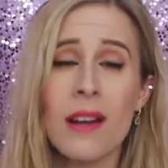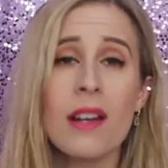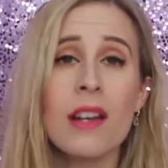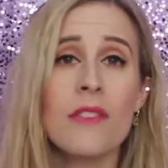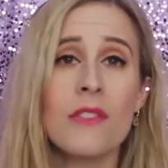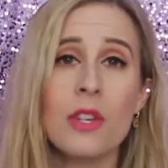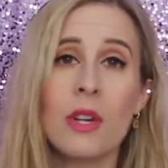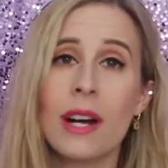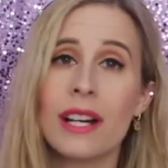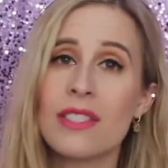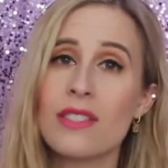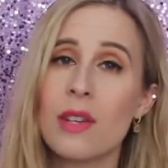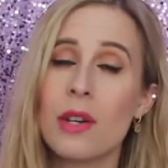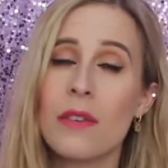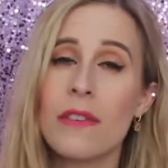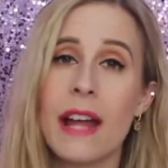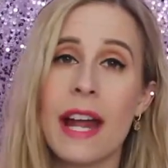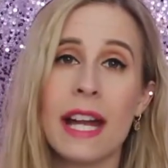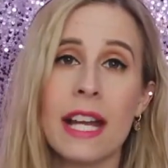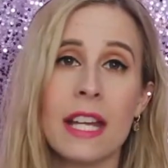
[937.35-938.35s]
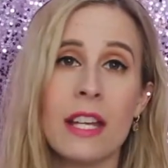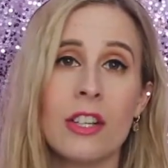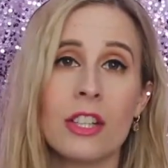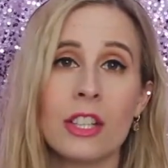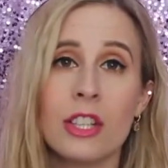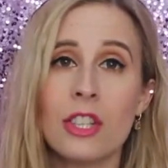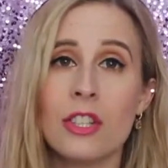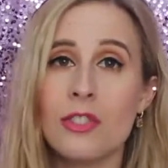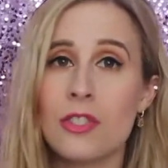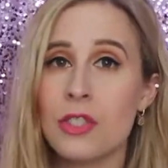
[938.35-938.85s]
If you guys know of any
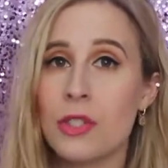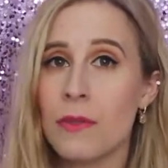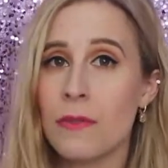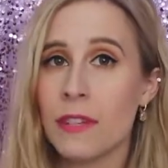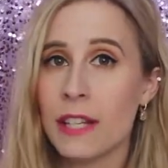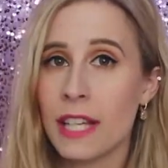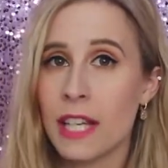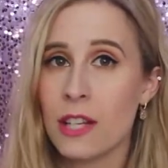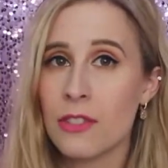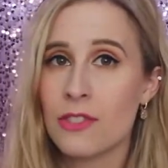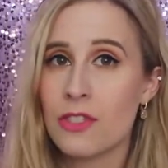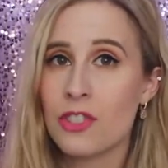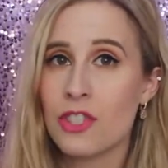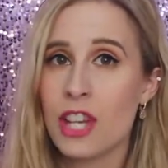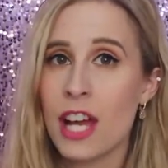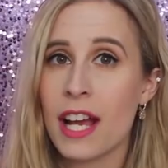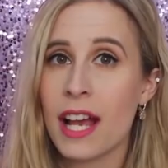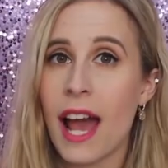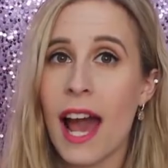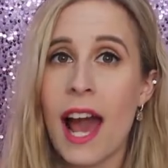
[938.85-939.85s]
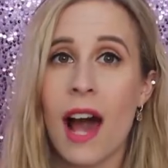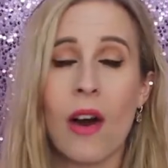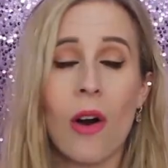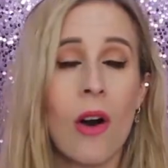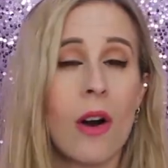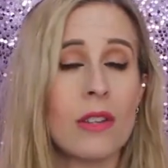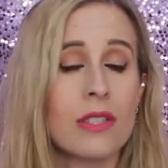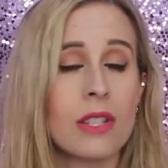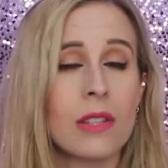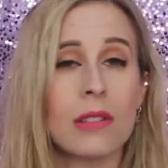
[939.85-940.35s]
good YouTube videos to check out,
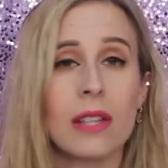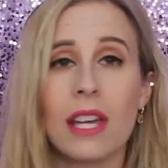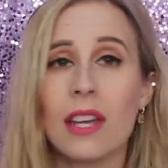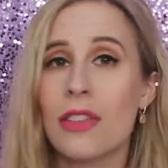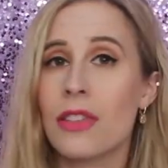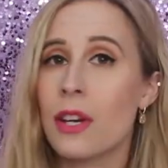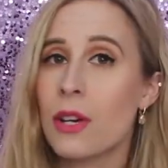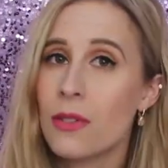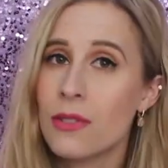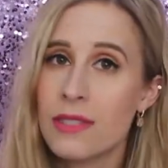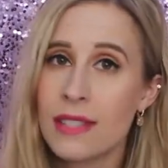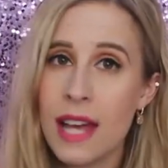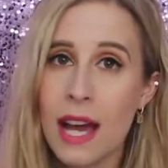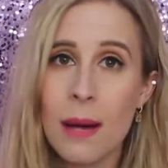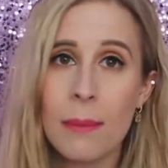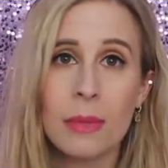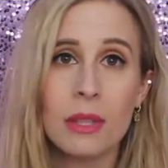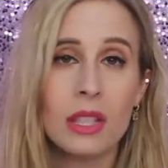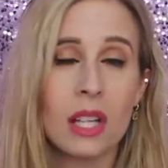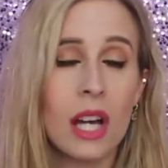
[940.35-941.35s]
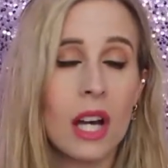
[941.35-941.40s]
also link those down below.